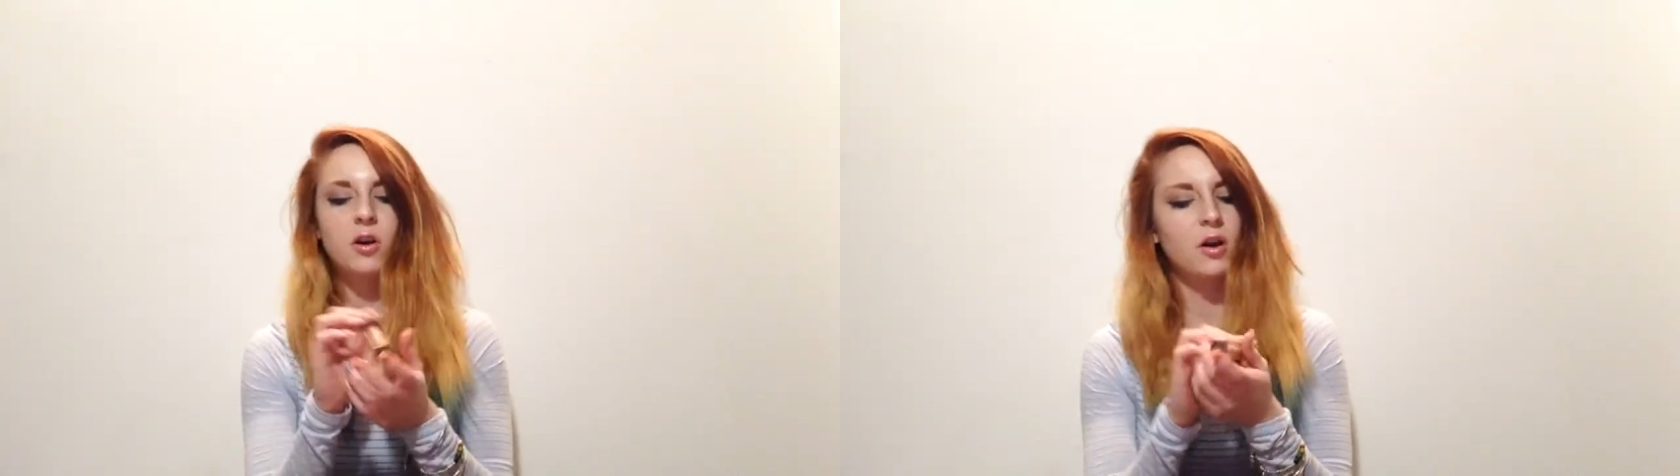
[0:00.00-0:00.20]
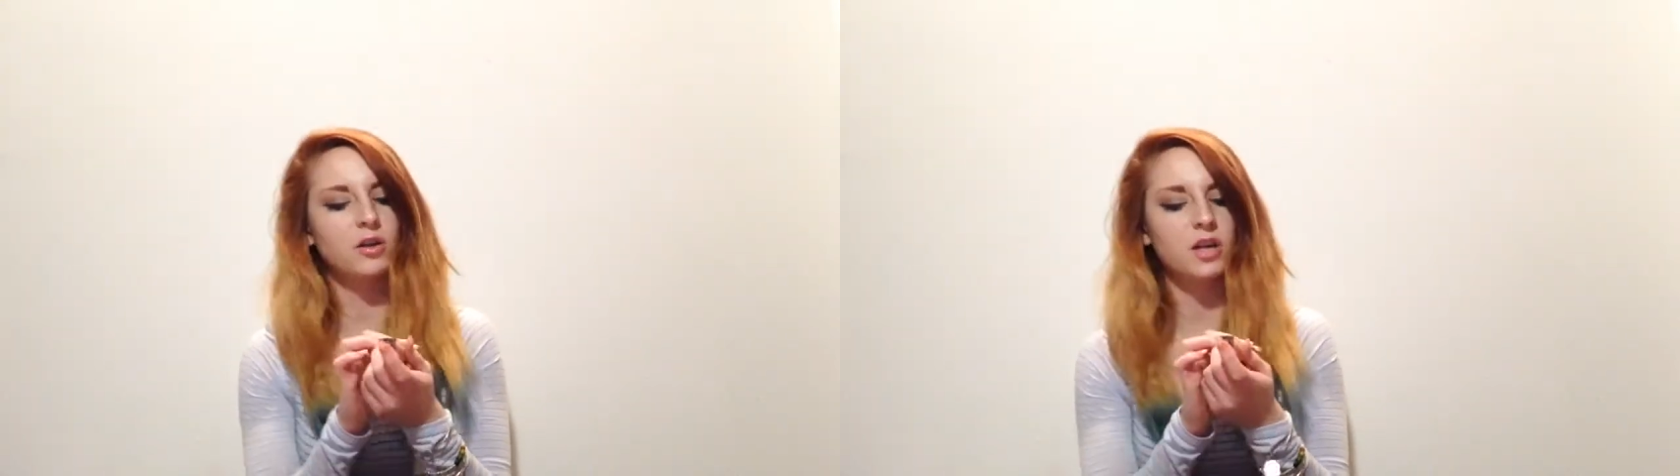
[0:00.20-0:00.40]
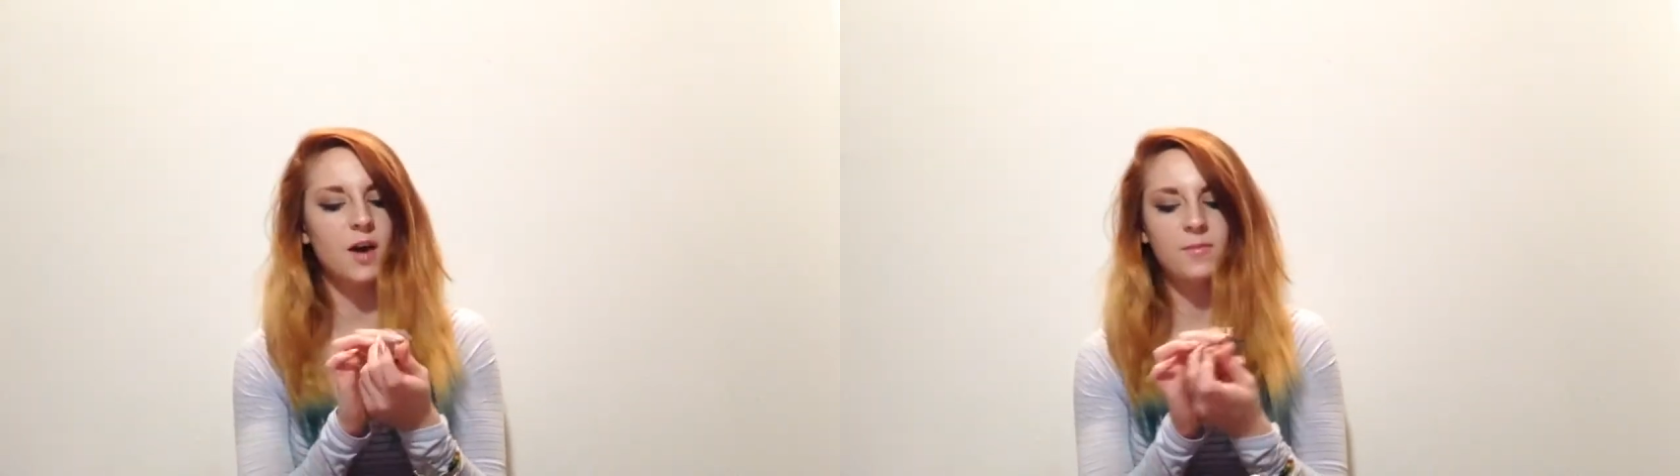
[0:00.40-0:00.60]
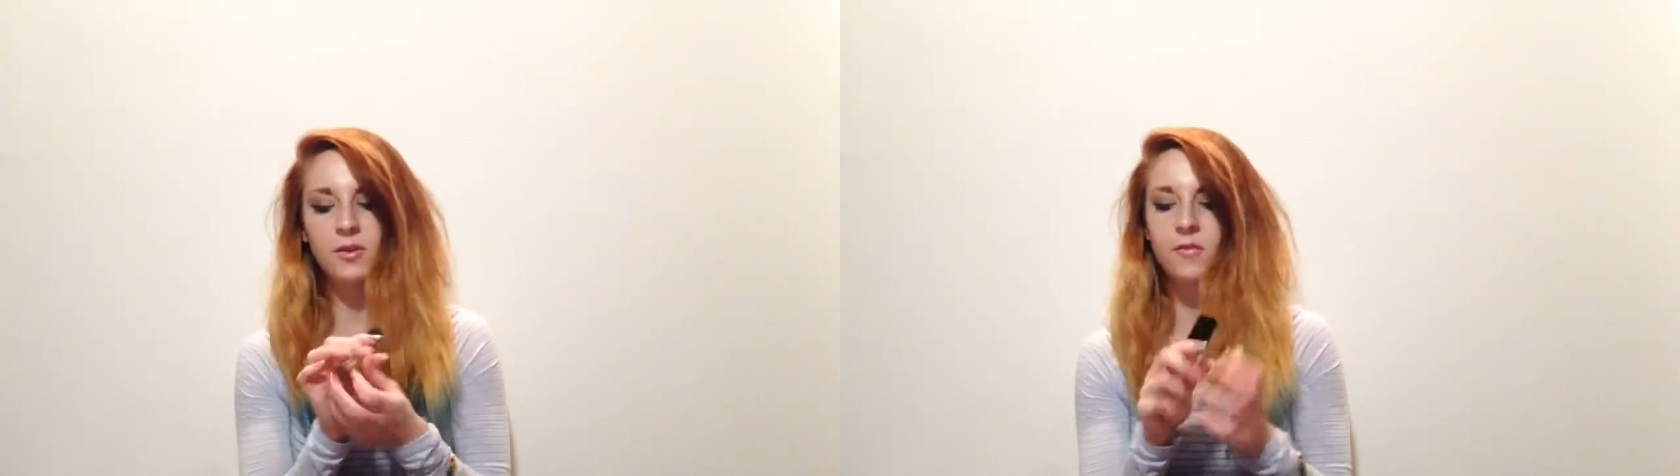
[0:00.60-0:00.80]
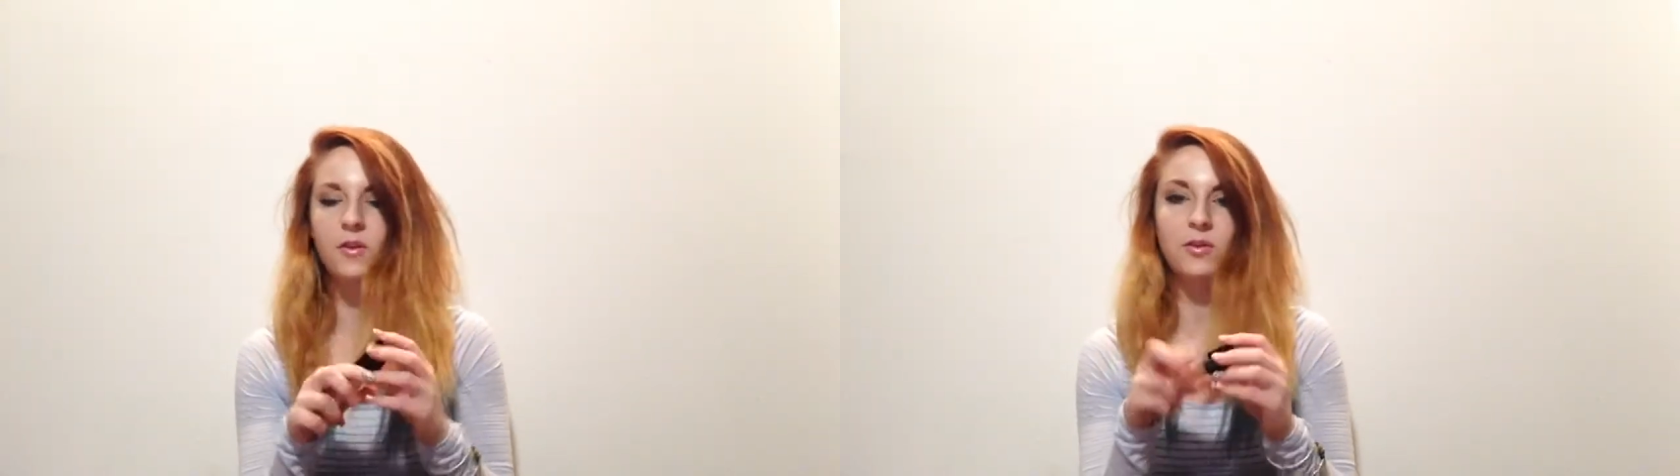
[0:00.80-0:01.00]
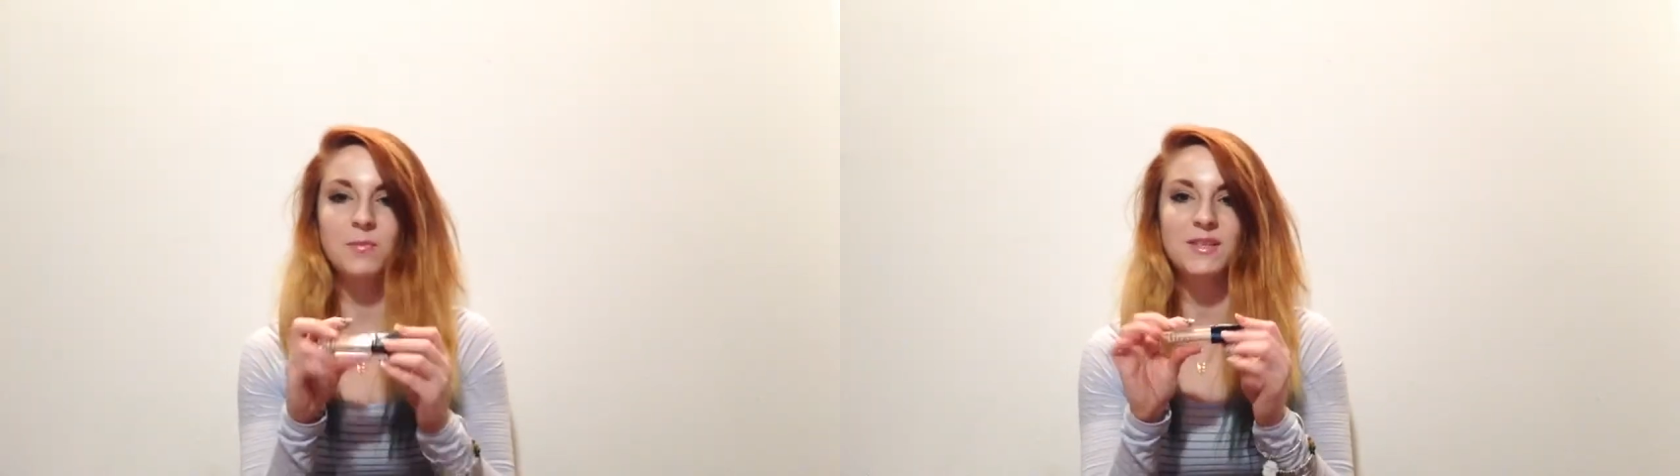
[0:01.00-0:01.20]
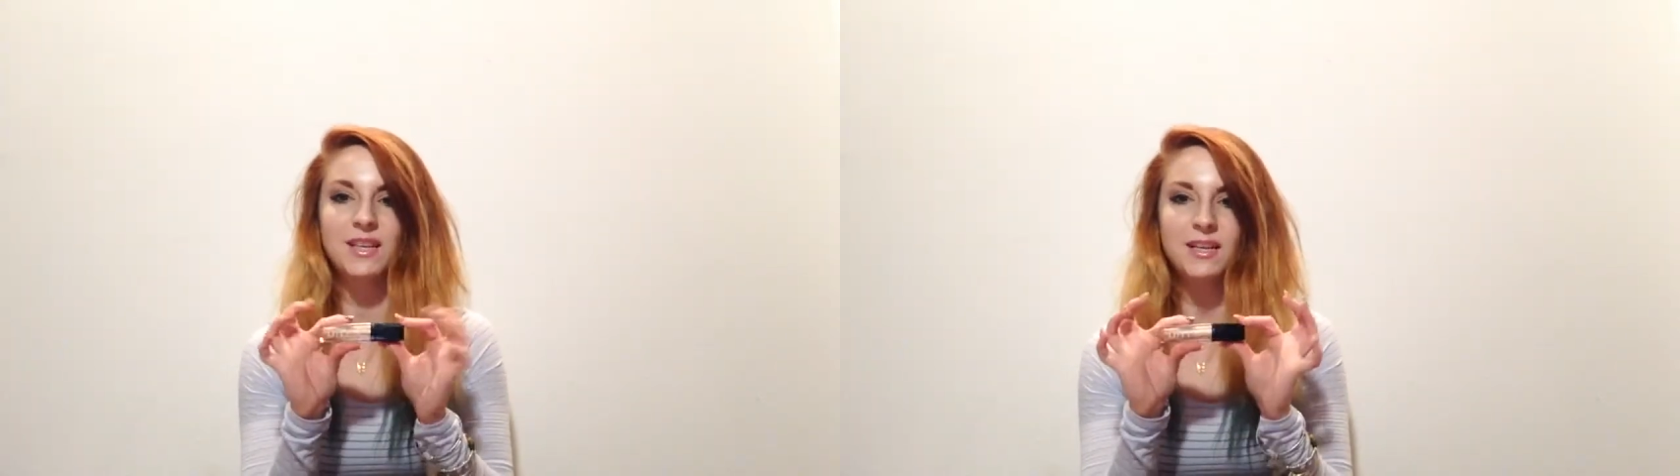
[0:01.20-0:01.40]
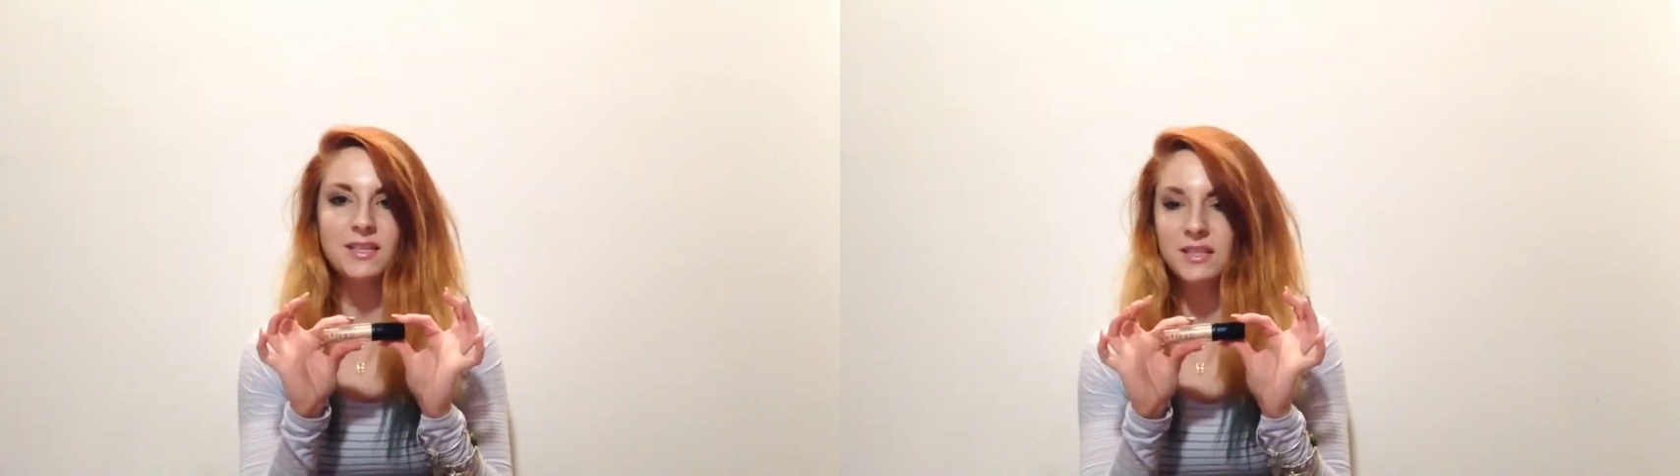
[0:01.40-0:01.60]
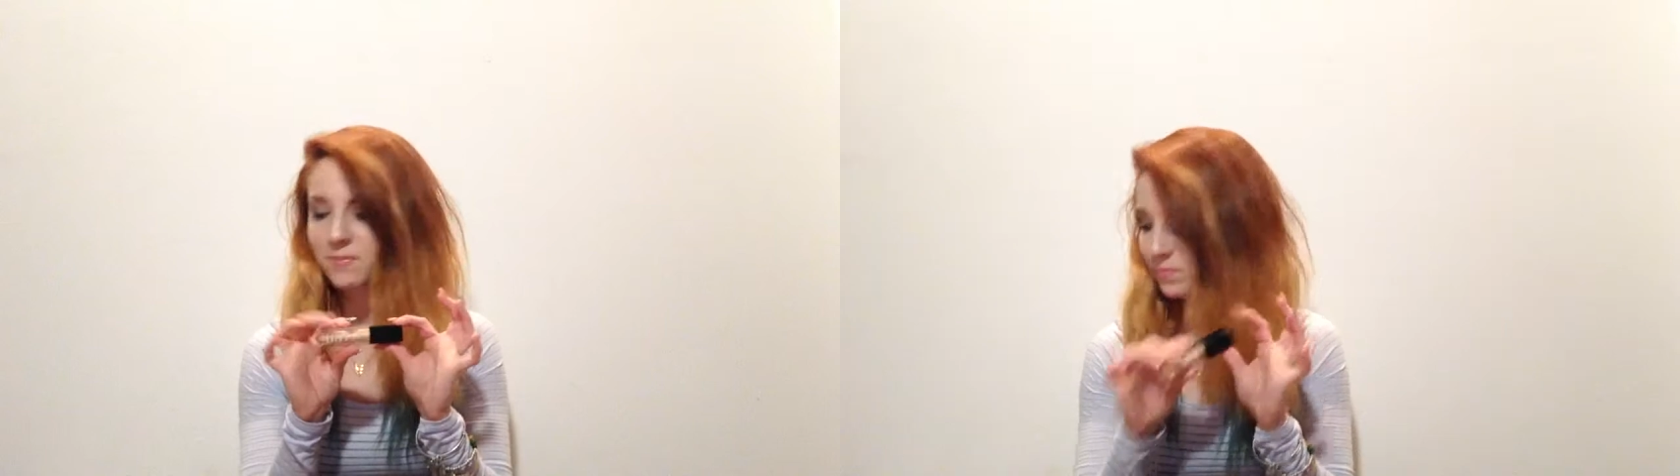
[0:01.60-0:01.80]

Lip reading: on top of your lipsticks.